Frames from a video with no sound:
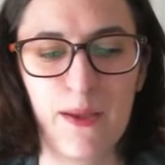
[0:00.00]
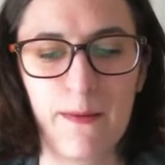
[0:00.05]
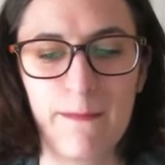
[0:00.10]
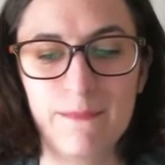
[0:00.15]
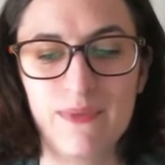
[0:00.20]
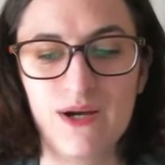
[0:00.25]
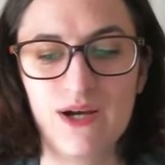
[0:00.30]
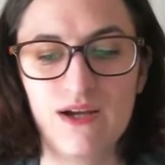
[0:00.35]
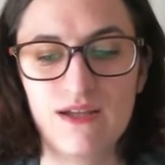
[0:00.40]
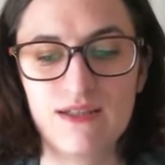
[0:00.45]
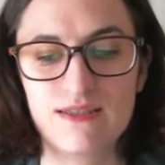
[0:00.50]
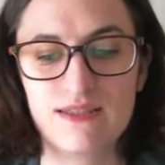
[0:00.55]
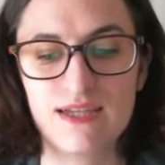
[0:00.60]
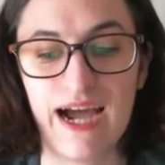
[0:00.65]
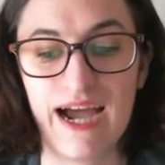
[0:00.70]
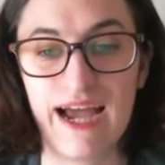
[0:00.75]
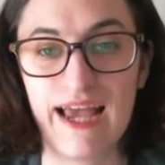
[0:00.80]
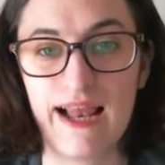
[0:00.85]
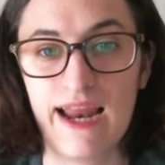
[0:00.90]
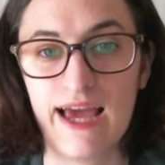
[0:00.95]
but
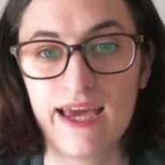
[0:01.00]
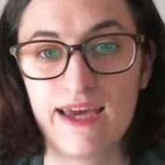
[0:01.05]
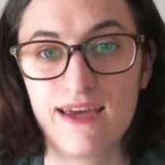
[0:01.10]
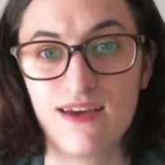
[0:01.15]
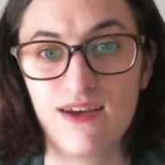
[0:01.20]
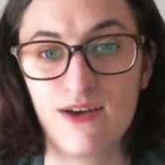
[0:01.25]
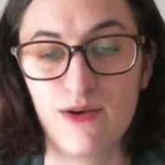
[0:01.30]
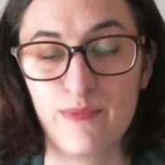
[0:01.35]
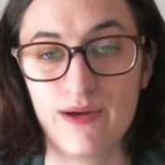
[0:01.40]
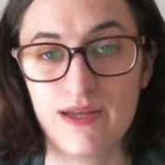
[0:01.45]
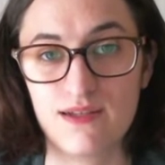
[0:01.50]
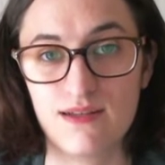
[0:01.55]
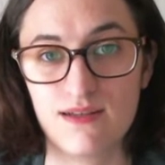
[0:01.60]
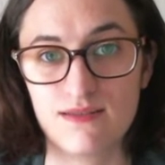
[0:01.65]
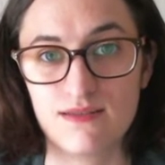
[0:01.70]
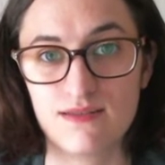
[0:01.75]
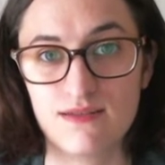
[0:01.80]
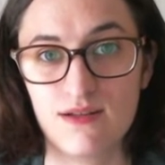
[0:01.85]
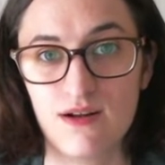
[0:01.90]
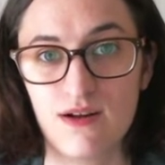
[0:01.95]
I like her
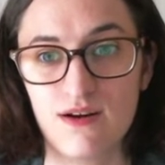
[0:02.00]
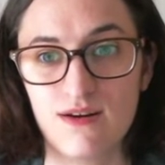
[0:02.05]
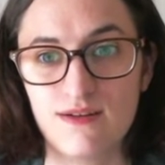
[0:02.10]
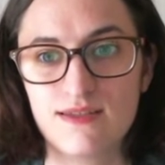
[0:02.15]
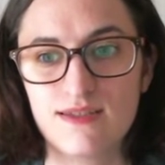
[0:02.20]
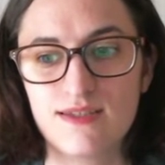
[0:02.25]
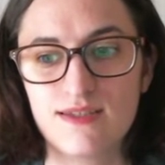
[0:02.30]
patterns a lot,